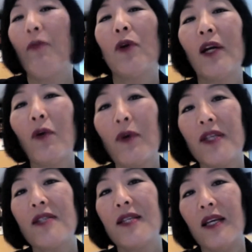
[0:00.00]
I'm working with
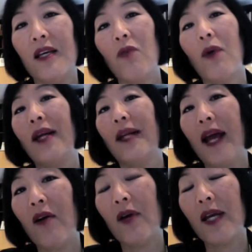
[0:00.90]
a CEO right
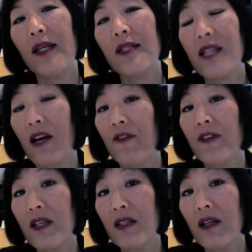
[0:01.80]
now in San
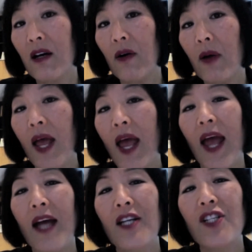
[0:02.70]
Francisco,
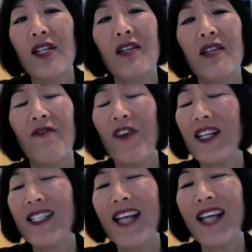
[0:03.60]
and she's a
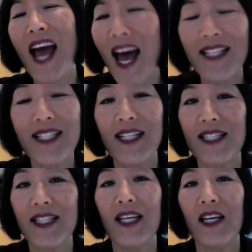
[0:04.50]
fantastic
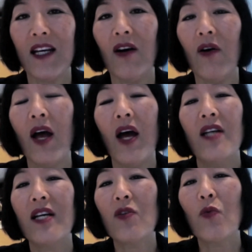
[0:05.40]
CEO,
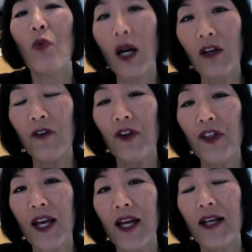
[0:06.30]
does wonderful
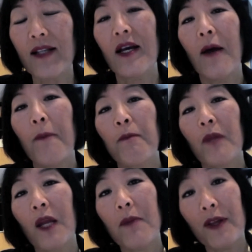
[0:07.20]
things,
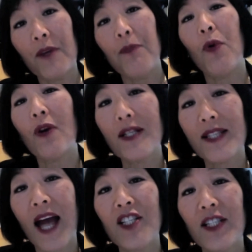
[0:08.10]
but the board
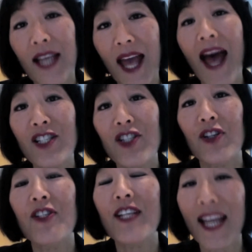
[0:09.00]
has actually asked
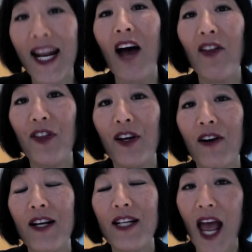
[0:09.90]
her to get out there
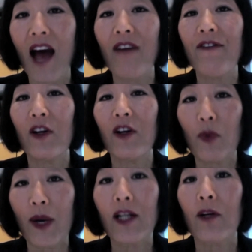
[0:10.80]
and to have a
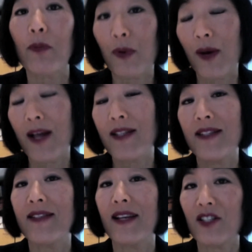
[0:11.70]
greater presence
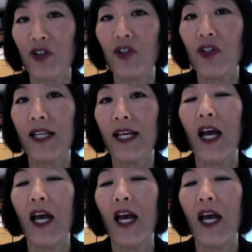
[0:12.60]
externally,